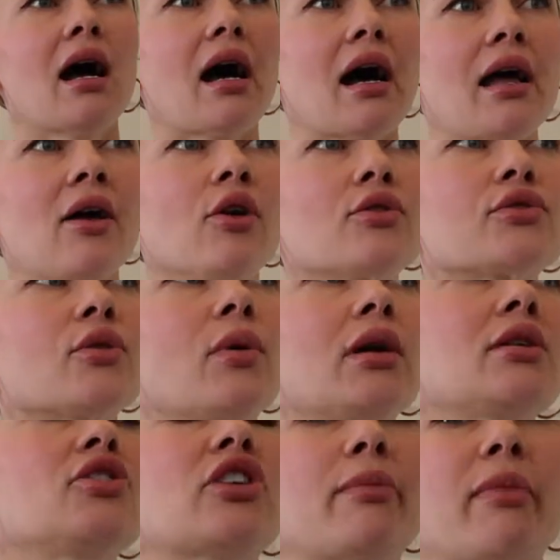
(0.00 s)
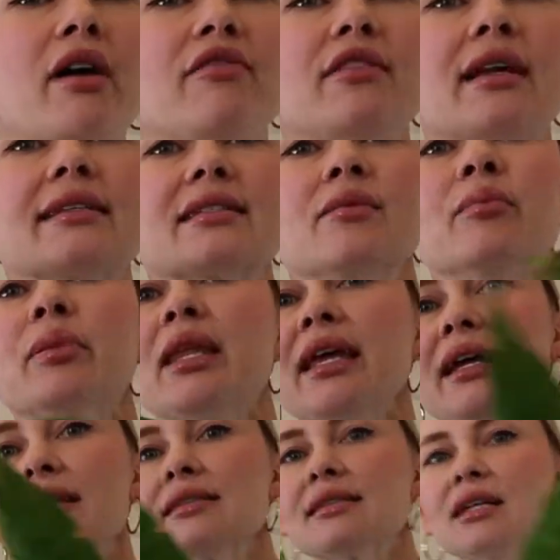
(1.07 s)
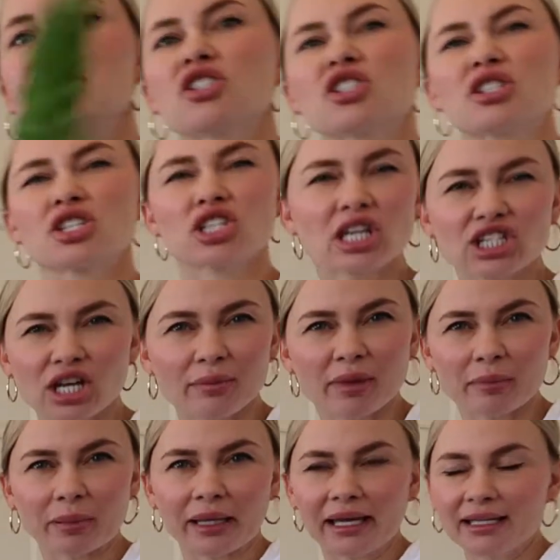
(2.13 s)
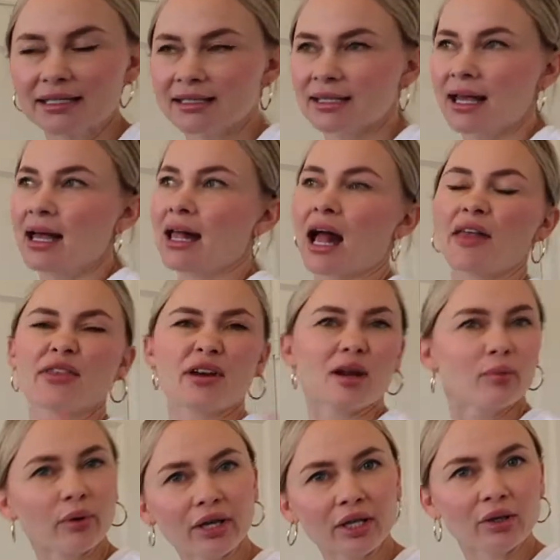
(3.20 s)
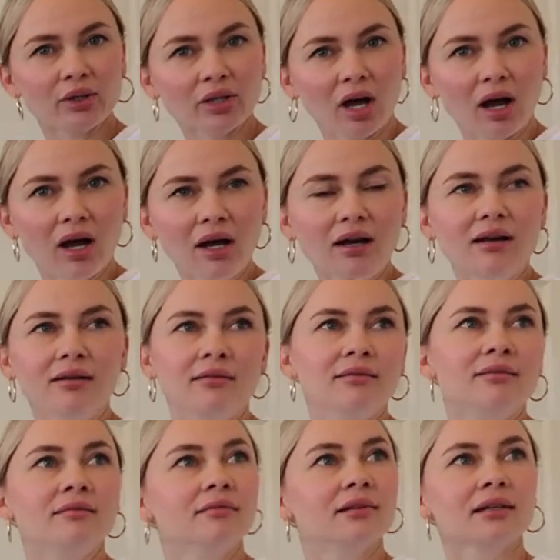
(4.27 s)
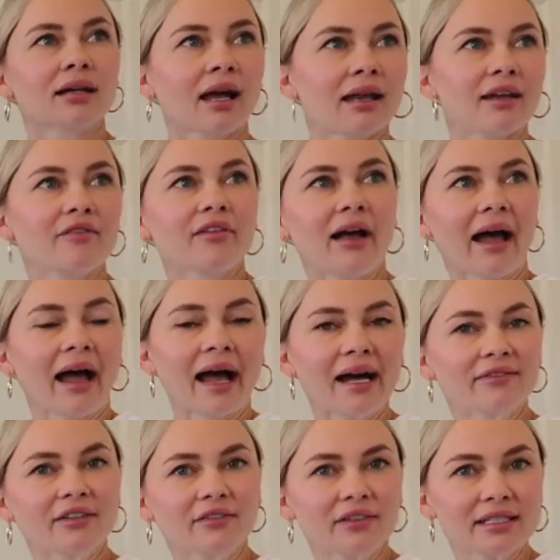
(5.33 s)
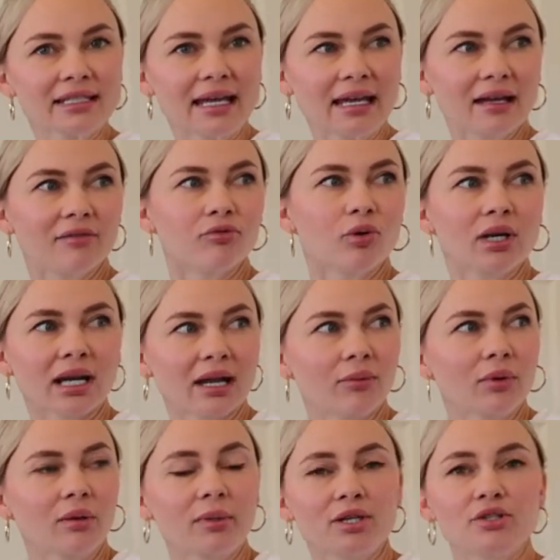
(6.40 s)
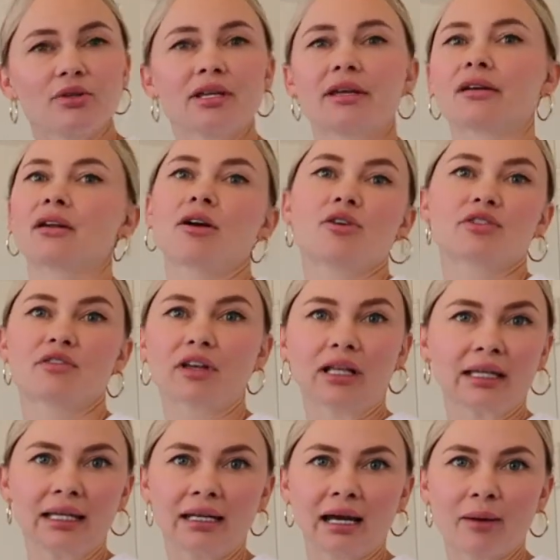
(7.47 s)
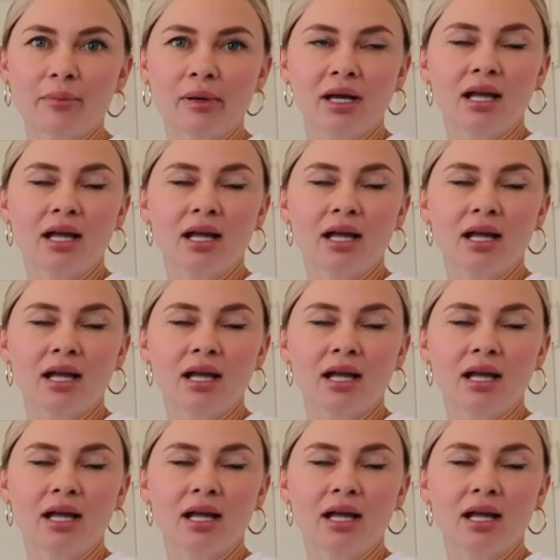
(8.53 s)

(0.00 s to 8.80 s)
I also wanted to drop off like some plants and just to jazz up the place. I thought I'd bring you along kind of half of a day of what I will be doing here. I also have to clean up.